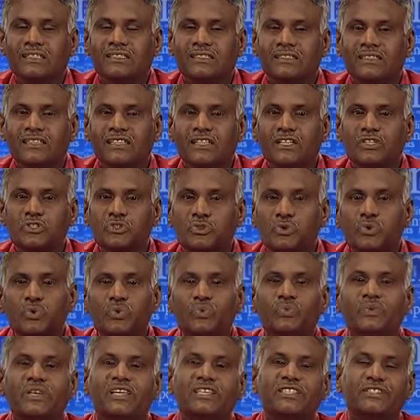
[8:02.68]
There are
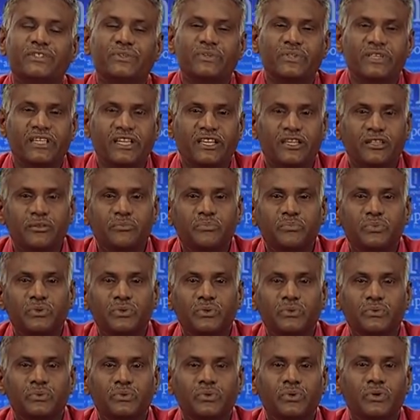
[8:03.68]
2 ways you can
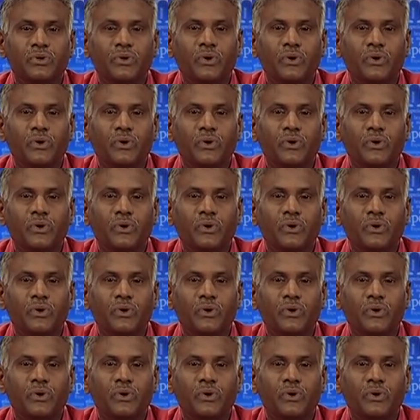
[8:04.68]
improve.